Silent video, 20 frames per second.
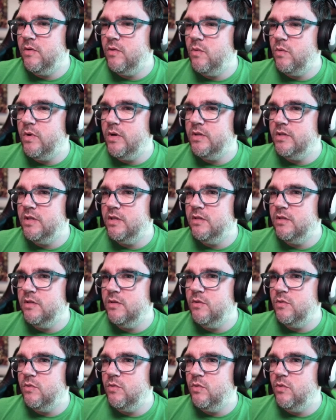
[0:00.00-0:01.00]
what to
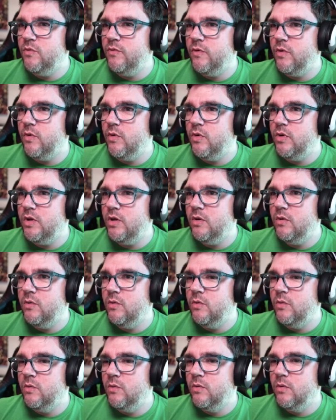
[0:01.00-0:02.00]
do for
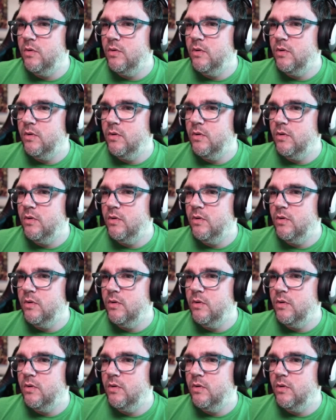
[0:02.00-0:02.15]
you.